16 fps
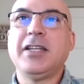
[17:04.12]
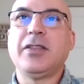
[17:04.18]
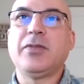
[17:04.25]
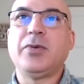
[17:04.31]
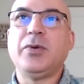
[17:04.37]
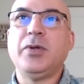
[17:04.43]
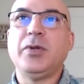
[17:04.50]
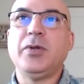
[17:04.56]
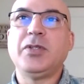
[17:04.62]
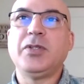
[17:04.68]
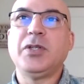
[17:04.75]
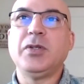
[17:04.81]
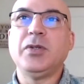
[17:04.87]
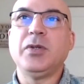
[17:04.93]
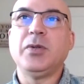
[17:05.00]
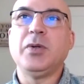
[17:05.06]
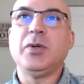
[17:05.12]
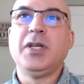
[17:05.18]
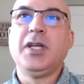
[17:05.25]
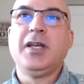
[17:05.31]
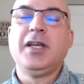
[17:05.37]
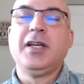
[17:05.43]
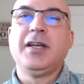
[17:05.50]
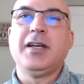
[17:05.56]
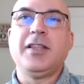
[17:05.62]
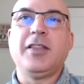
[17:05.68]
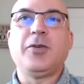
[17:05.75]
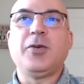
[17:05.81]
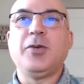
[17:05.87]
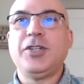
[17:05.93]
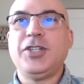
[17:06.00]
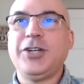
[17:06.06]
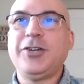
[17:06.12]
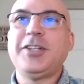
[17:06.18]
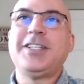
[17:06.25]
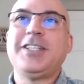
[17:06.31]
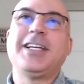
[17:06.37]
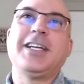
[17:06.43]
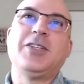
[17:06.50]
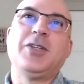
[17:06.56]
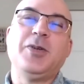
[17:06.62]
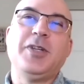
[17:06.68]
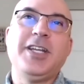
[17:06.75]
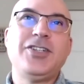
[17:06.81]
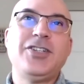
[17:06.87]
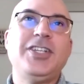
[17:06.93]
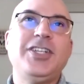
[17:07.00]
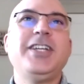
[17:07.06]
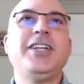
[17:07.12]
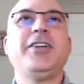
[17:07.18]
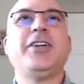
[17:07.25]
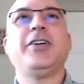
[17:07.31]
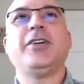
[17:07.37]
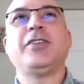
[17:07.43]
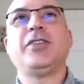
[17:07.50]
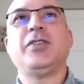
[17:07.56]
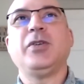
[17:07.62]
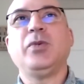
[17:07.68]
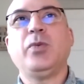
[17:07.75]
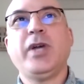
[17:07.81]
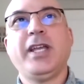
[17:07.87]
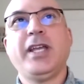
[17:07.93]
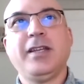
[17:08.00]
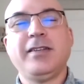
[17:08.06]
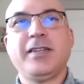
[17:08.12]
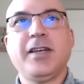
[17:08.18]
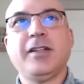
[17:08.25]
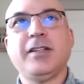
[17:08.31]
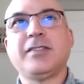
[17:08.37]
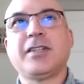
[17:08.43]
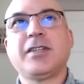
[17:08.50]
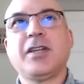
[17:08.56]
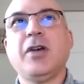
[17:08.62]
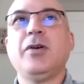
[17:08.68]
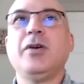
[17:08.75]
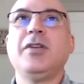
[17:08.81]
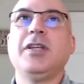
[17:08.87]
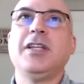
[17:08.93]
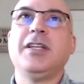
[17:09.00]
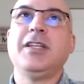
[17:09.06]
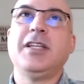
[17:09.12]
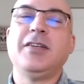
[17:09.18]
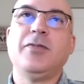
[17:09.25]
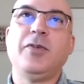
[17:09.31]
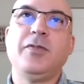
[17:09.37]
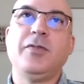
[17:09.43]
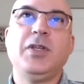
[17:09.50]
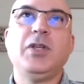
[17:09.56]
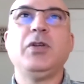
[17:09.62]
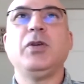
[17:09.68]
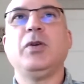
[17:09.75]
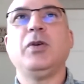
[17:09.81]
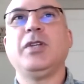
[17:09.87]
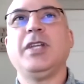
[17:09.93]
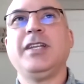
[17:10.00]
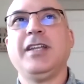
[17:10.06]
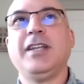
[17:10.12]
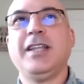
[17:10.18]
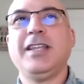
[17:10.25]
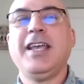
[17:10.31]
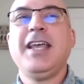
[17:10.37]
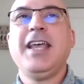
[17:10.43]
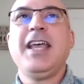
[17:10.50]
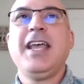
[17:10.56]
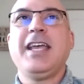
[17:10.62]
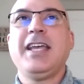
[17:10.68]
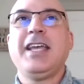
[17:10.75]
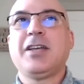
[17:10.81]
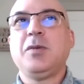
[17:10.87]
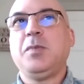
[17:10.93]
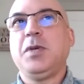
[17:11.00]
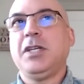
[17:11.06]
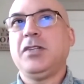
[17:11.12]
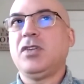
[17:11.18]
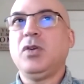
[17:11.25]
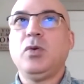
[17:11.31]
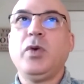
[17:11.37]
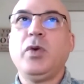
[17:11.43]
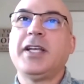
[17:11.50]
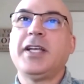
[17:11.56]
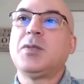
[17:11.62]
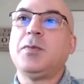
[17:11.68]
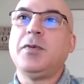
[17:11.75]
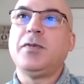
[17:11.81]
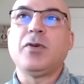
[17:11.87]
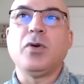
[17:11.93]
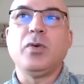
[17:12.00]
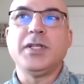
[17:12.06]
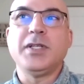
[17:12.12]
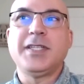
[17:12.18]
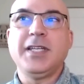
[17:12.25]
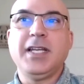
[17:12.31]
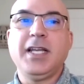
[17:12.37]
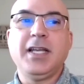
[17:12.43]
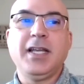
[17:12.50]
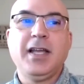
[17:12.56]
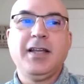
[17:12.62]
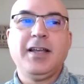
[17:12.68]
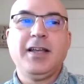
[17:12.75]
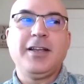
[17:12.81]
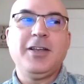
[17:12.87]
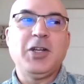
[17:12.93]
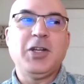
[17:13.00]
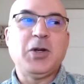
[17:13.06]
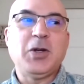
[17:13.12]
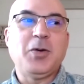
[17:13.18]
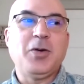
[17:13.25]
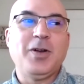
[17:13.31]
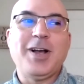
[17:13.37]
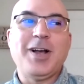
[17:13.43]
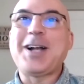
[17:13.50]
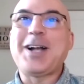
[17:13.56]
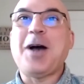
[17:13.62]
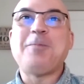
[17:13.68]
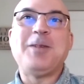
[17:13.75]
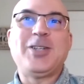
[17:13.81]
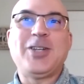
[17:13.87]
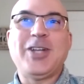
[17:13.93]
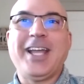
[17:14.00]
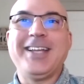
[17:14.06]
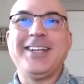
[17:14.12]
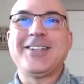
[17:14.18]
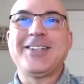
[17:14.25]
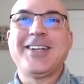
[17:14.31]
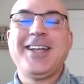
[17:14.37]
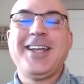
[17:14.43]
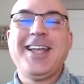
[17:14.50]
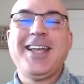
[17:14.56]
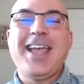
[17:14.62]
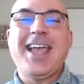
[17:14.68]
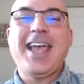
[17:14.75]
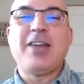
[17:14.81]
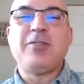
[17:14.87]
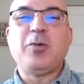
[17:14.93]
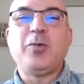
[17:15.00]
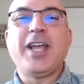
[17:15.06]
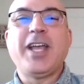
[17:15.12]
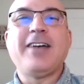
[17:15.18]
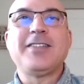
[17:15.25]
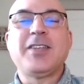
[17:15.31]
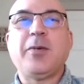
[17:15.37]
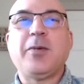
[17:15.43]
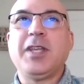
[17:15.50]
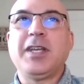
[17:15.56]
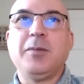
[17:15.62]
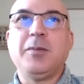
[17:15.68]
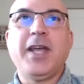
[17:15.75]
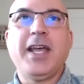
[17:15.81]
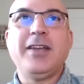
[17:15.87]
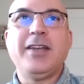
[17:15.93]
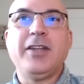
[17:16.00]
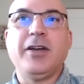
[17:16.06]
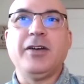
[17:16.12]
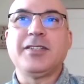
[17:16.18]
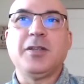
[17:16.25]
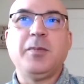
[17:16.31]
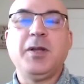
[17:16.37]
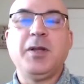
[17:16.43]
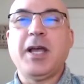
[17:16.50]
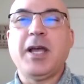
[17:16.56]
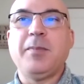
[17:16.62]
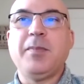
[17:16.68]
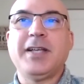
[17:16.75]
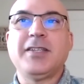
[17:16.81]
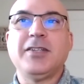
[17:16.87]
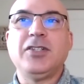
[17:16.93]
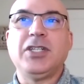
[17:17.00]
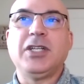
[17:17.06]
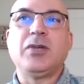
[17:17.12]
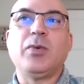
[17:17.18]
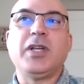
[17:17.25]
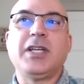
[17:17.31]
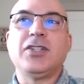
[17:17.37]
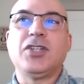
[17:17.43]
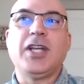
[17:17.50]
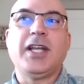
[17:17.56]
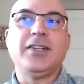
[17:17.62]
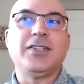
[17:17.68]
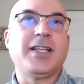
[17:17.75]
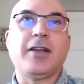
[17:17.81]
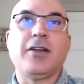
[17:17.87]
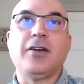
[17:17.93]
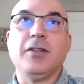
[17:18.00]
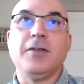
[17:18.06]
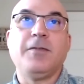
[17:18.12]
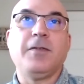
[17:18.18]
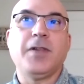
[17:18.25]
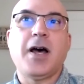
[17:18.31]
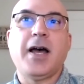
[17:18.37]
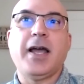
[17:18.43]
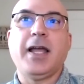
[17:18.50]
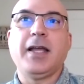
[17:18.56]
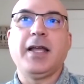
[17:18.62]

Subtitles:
through to through a Jira ticket to an engineer to wait until it's coded and reviewed, and it could be 2 weeks before we see a copy change. And when we have something in Pendo, some in-app messaging, we can change that on the fly.